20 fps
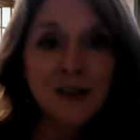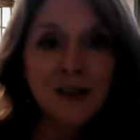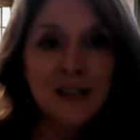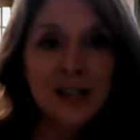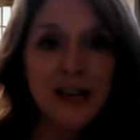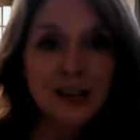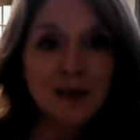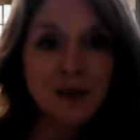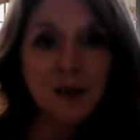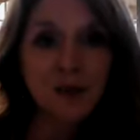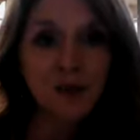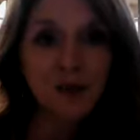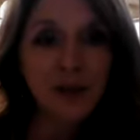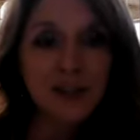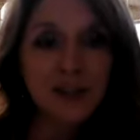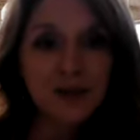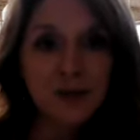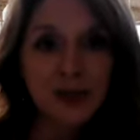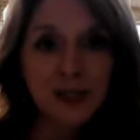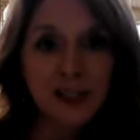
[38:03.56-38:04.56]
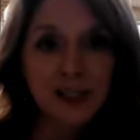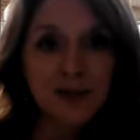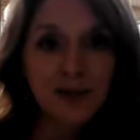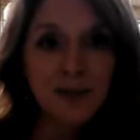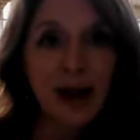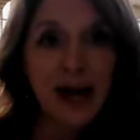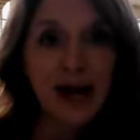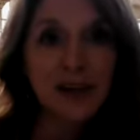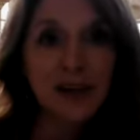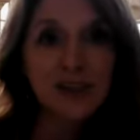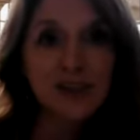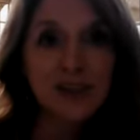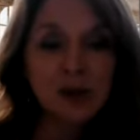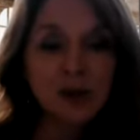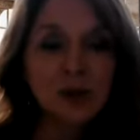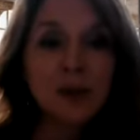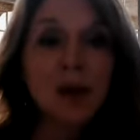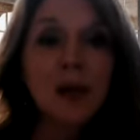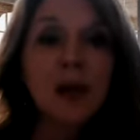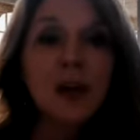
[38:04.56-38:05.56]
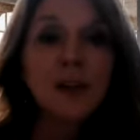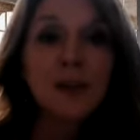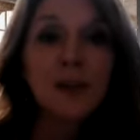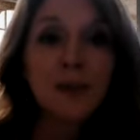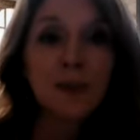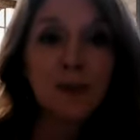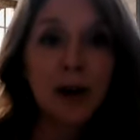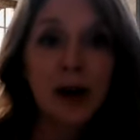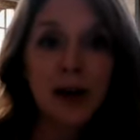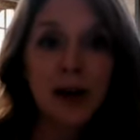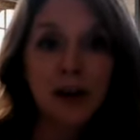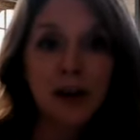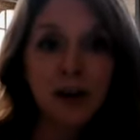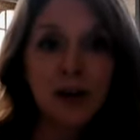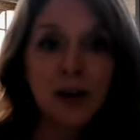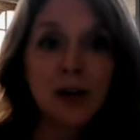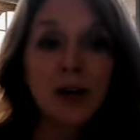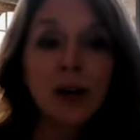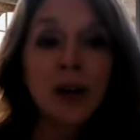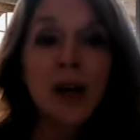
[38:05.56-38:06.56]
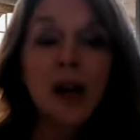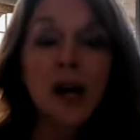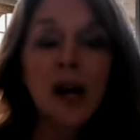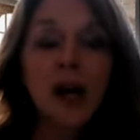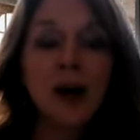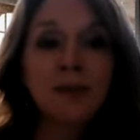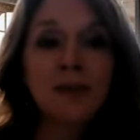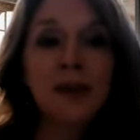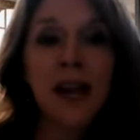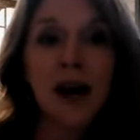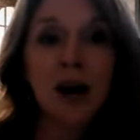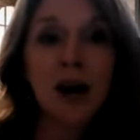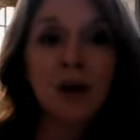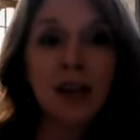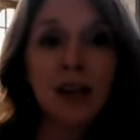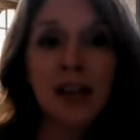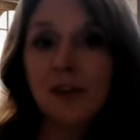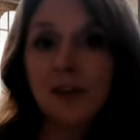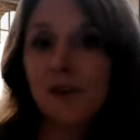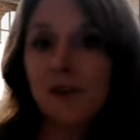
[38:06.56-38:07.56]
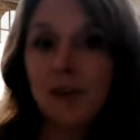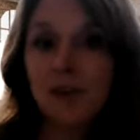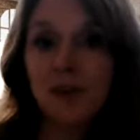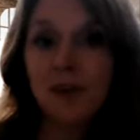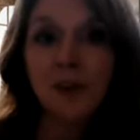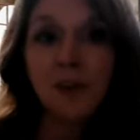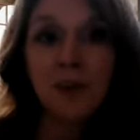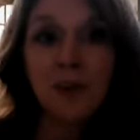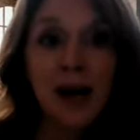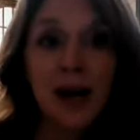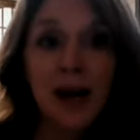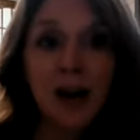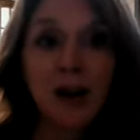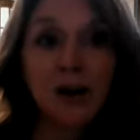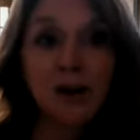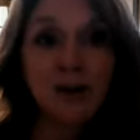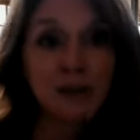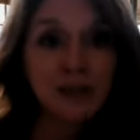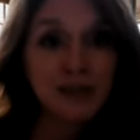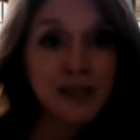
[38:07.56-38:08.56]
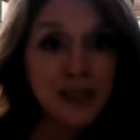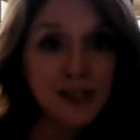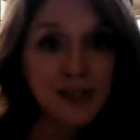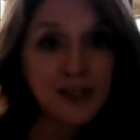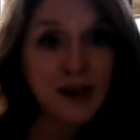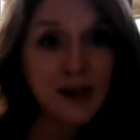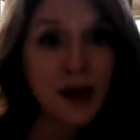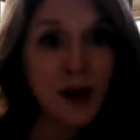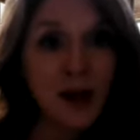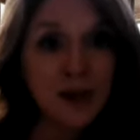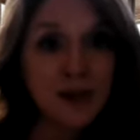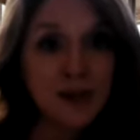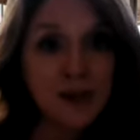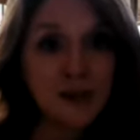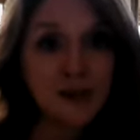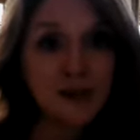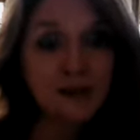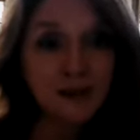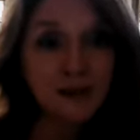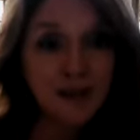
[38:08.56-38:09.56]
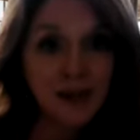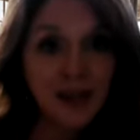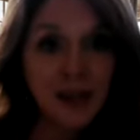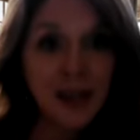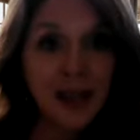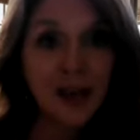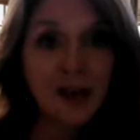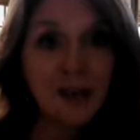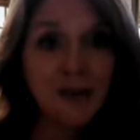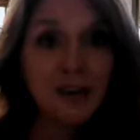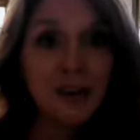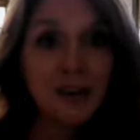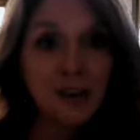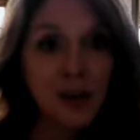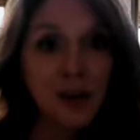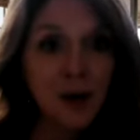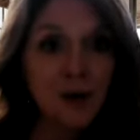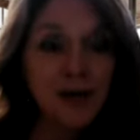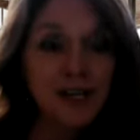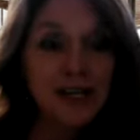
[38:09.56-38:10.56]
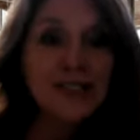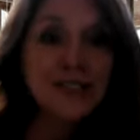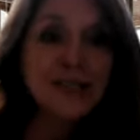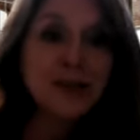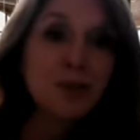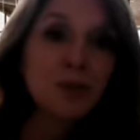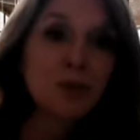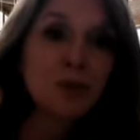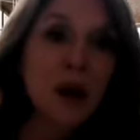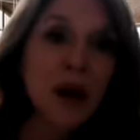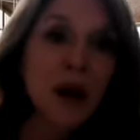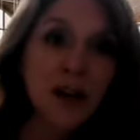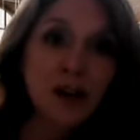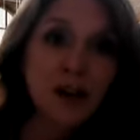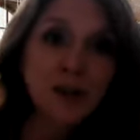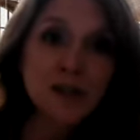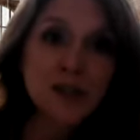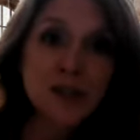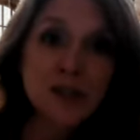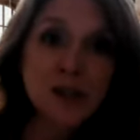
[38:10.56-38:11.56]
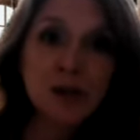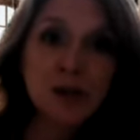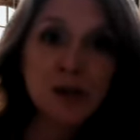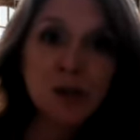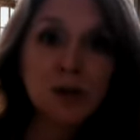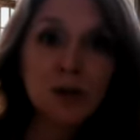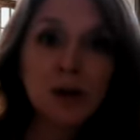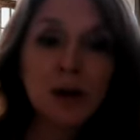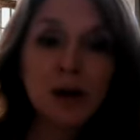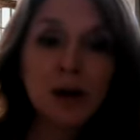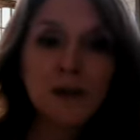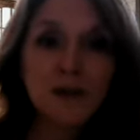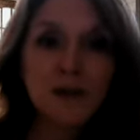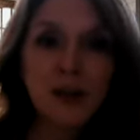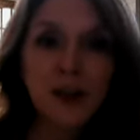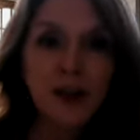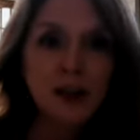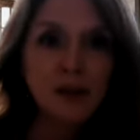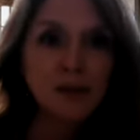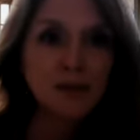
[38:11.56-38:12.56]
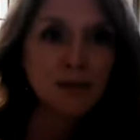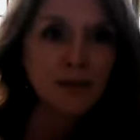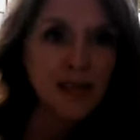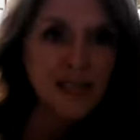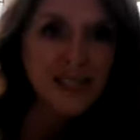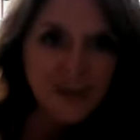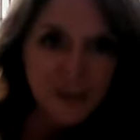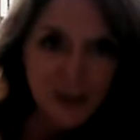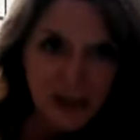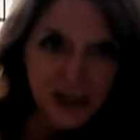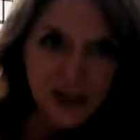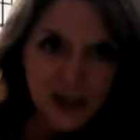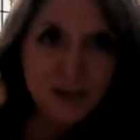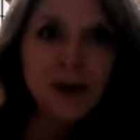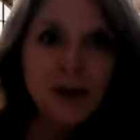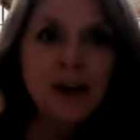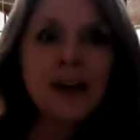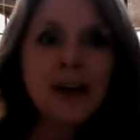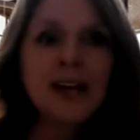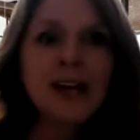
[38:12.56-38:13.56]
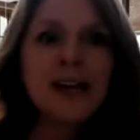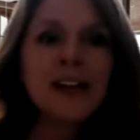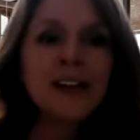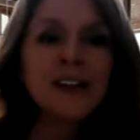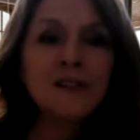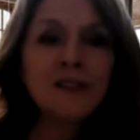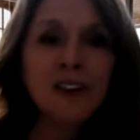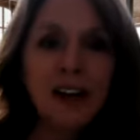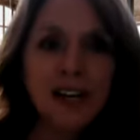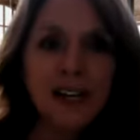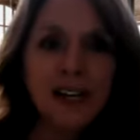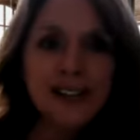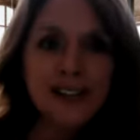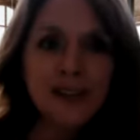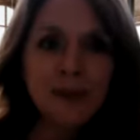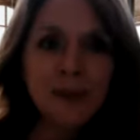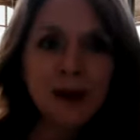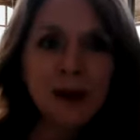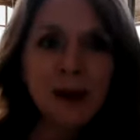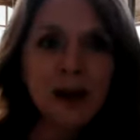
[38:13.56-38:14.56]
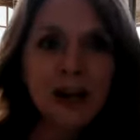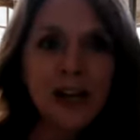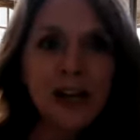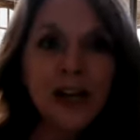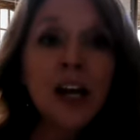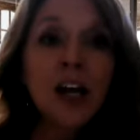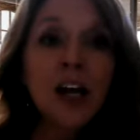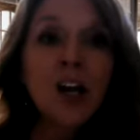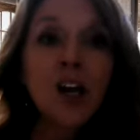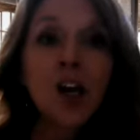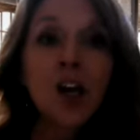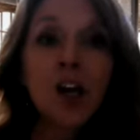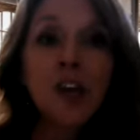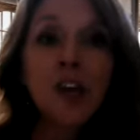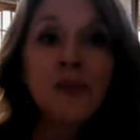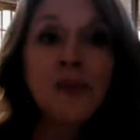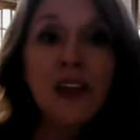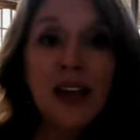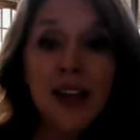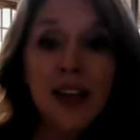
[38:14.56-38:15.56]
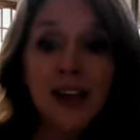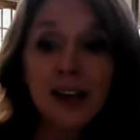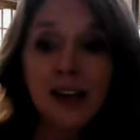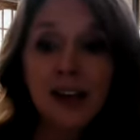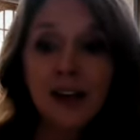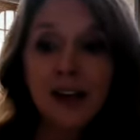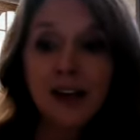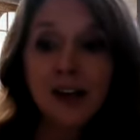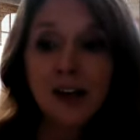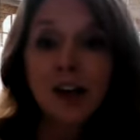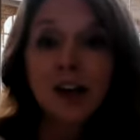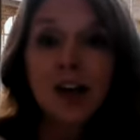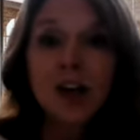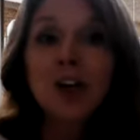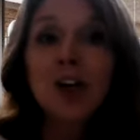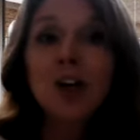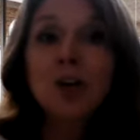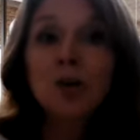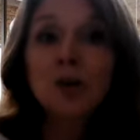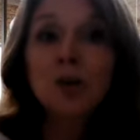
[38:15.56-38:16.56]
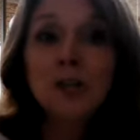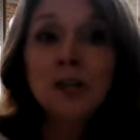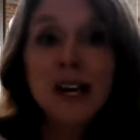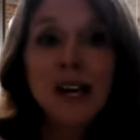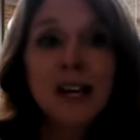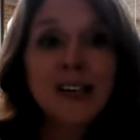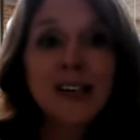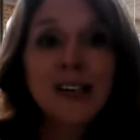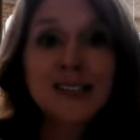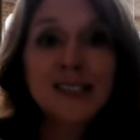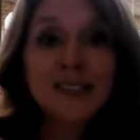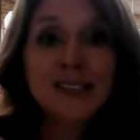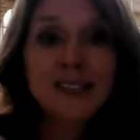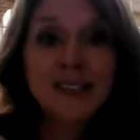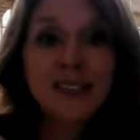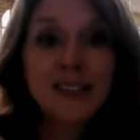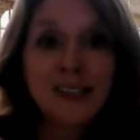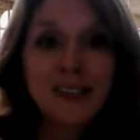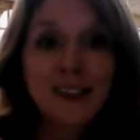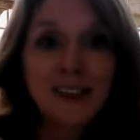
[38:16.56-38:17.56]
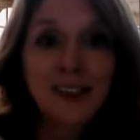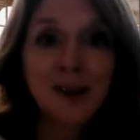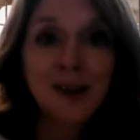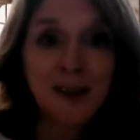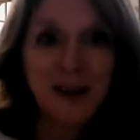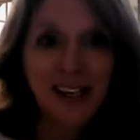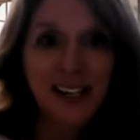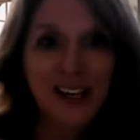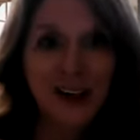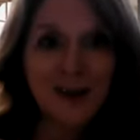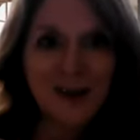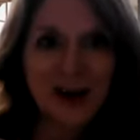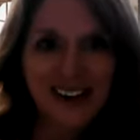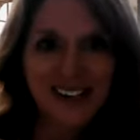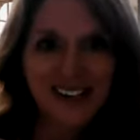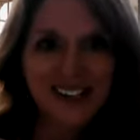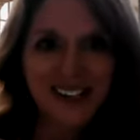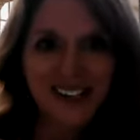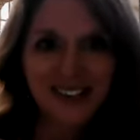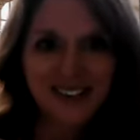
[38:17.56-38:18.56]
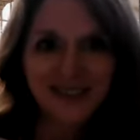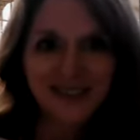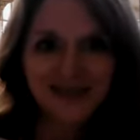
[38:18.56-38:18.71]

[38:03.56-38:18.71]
escrow funds released back to the buyer. Now, if the buyer did not give notice prior to the inspection period and the financing period, then who does the money go back to? Does